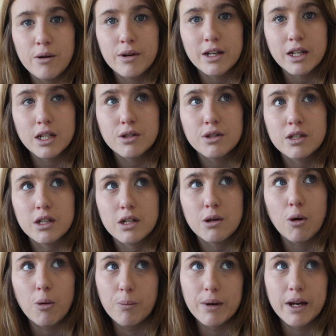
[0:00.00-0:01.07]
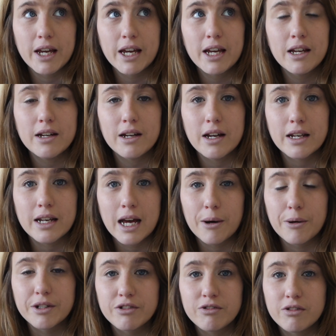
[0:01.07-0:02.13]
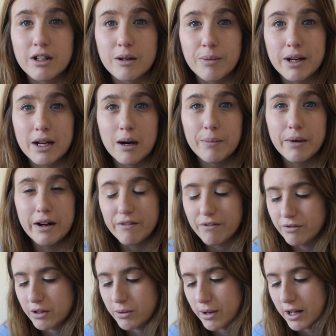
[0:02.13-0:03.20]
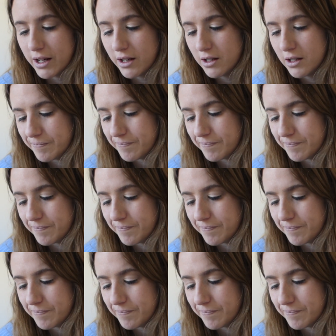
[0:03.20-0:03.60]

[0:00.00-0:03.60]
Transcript: It used to not be, and now it's creeping up everywhere.